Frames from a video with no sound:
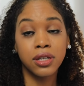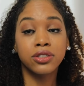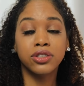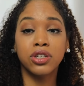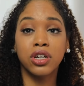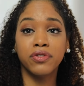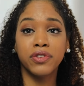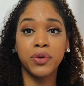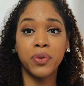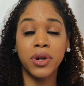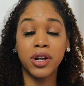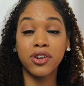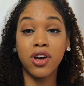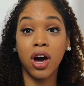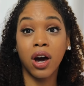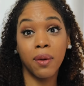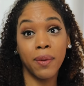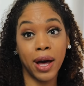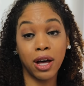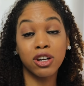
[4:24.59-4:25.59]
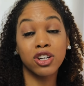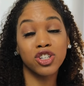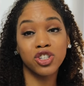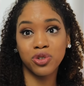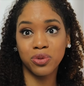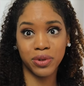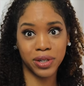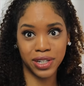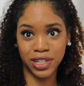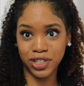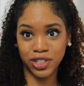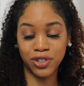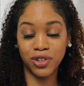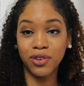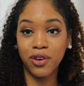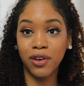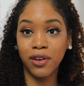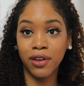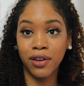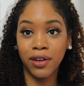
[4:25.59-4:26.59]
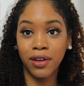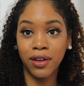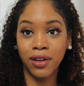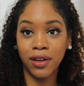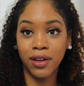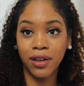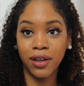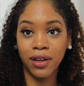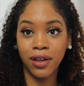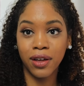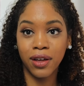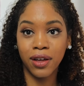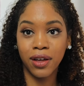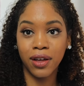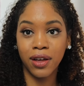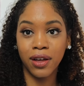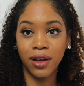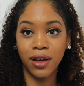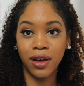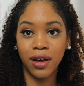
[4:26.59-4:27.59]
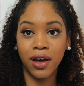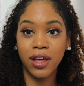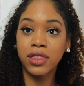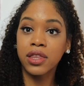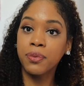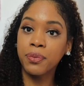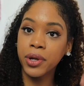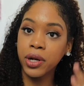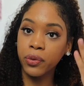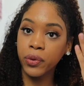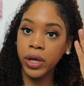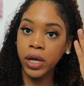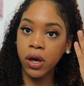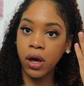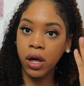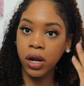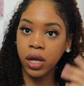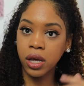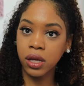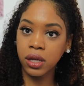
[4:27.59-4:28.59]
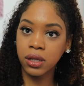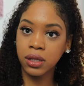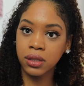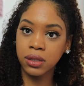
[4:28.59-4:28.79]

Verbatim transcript: So if you want to talk about traditional, then put a ring on it.